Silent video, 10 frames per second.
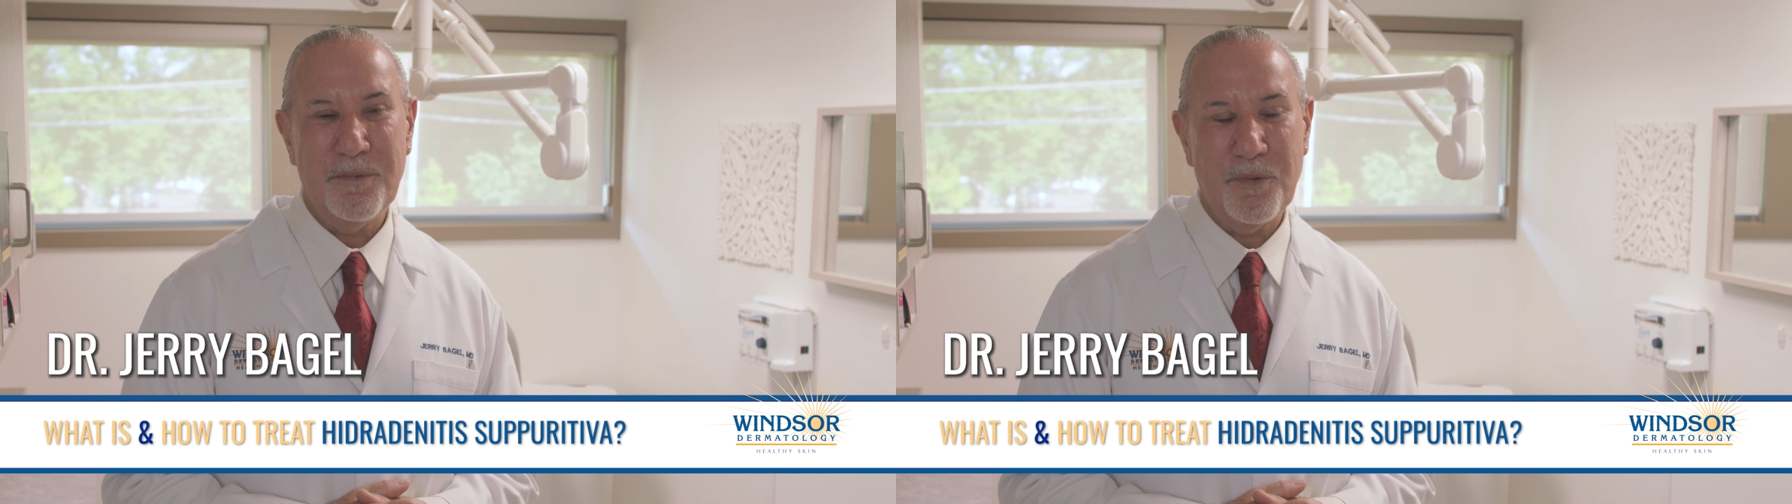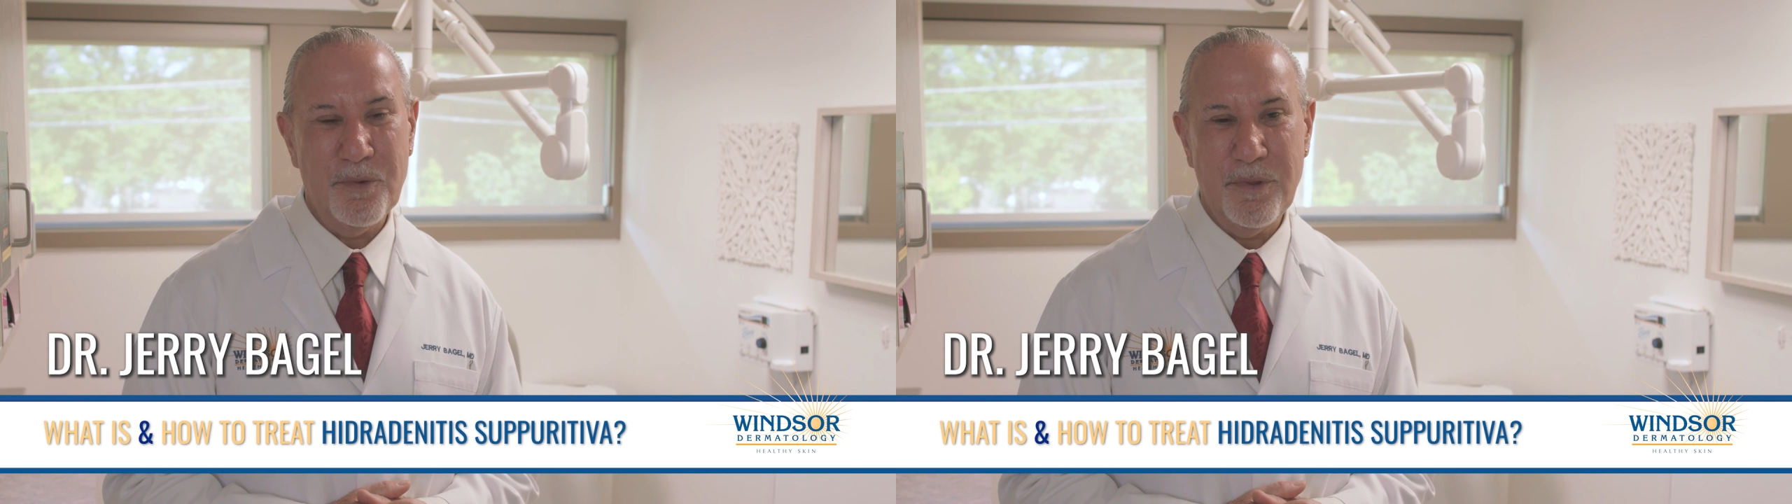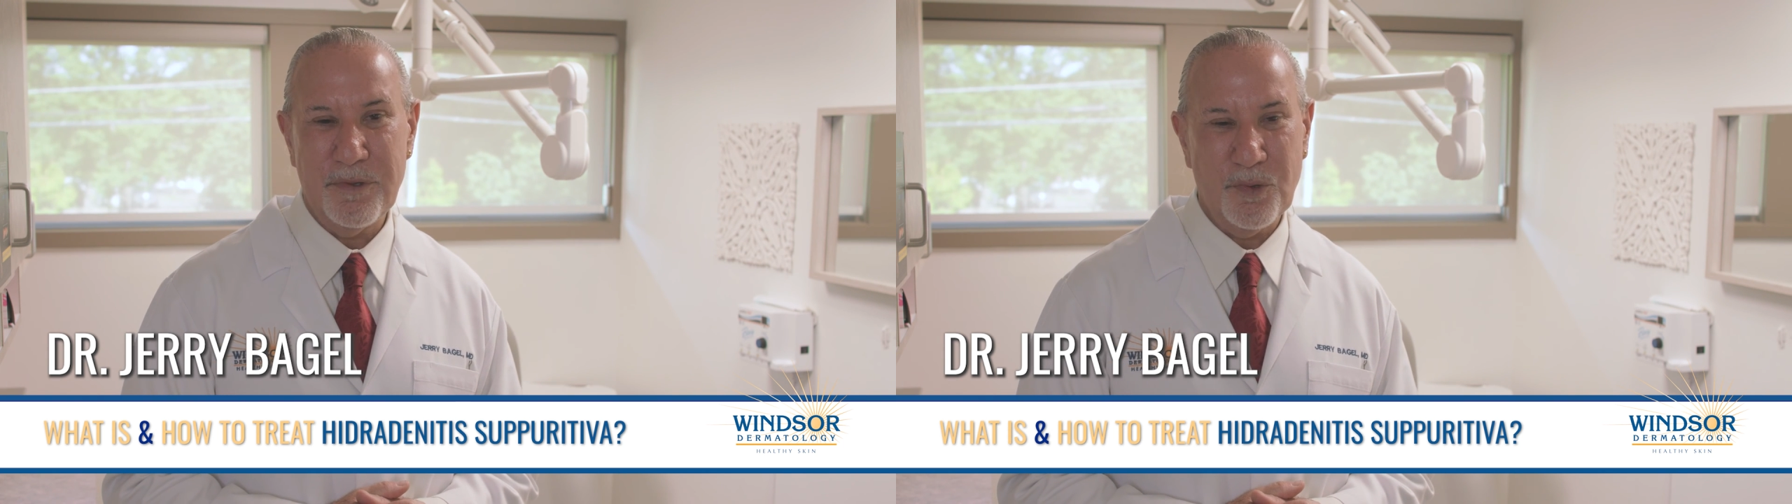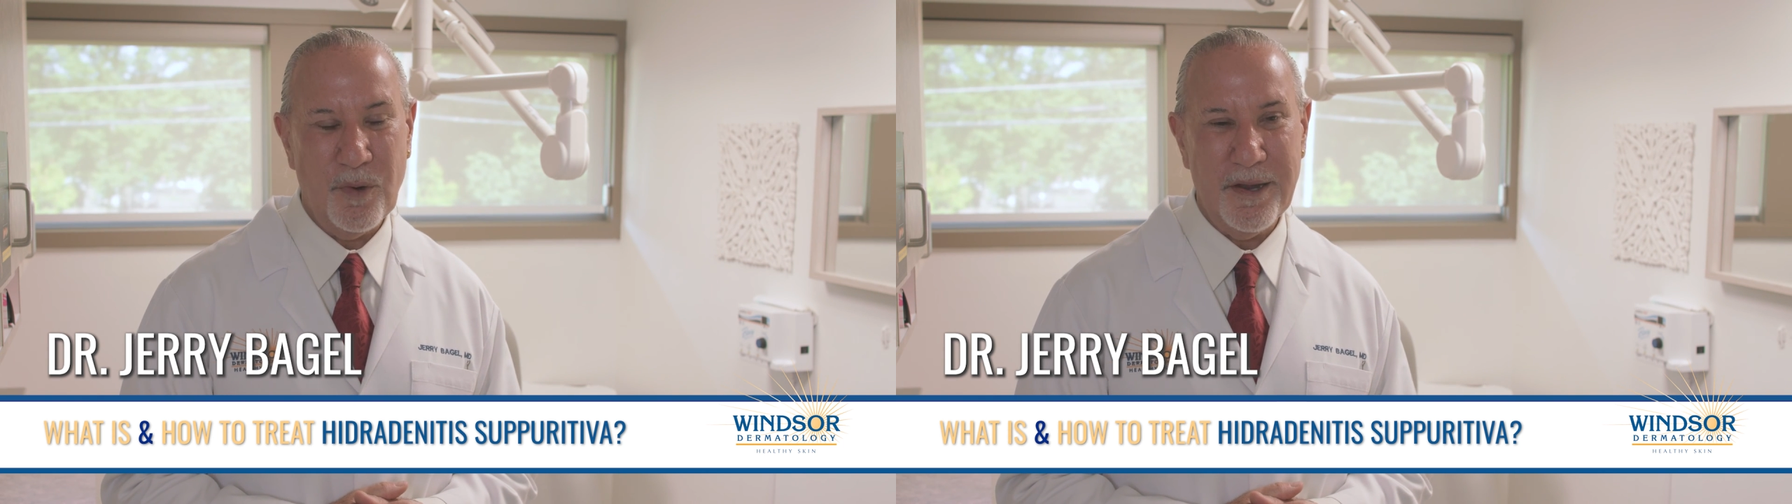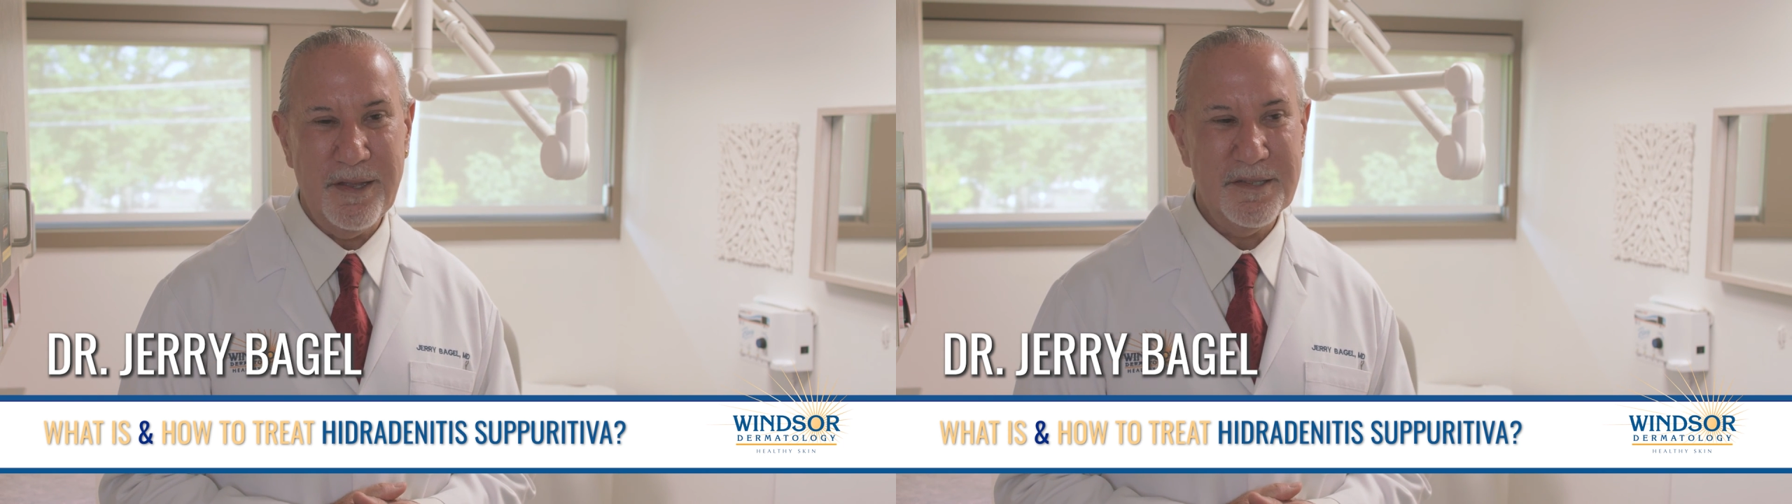through the
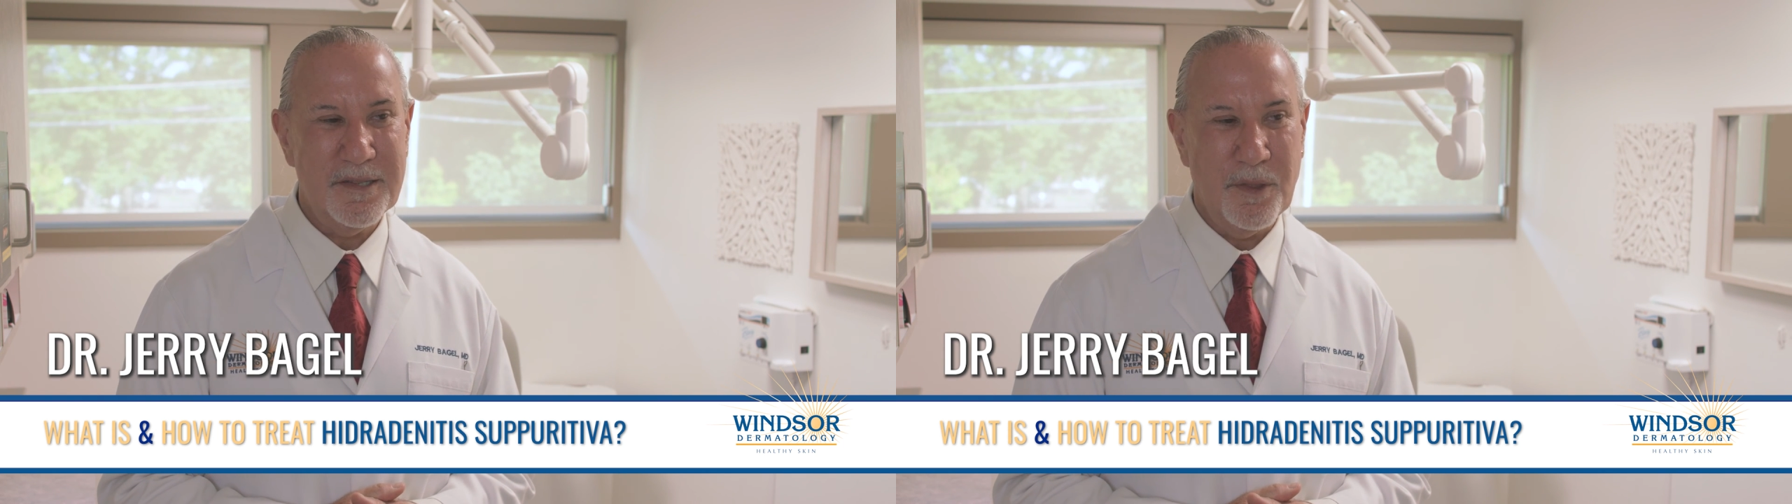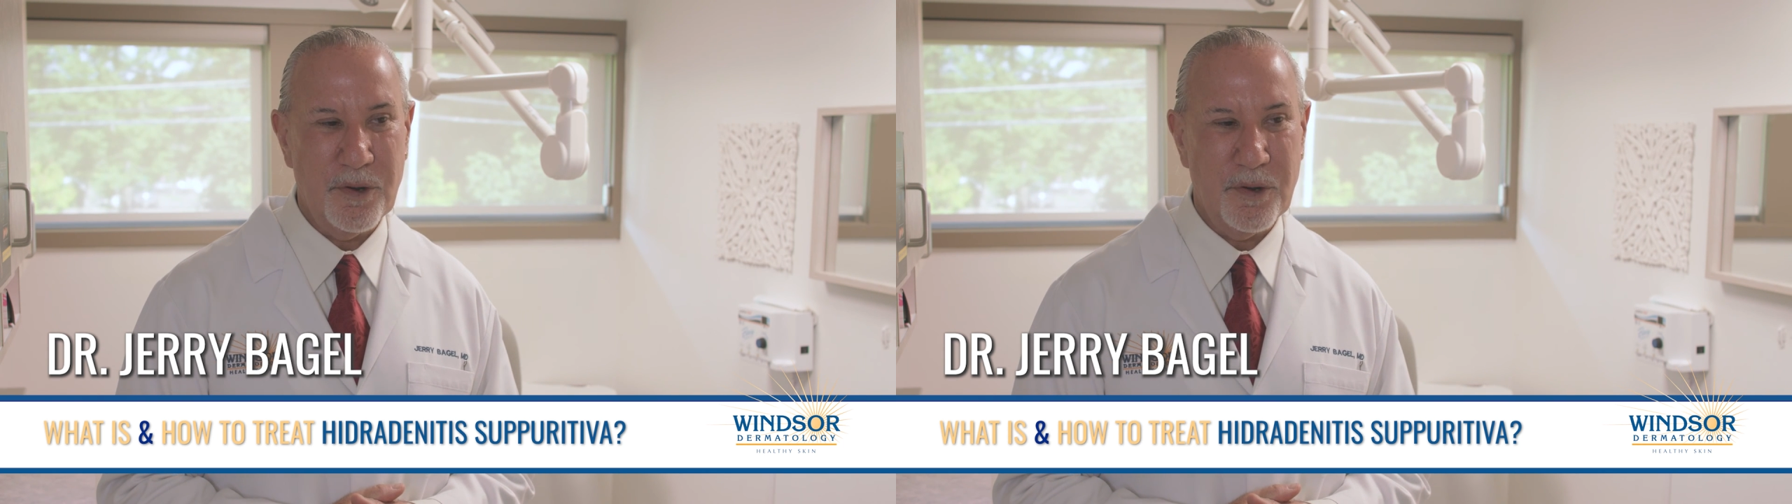20s and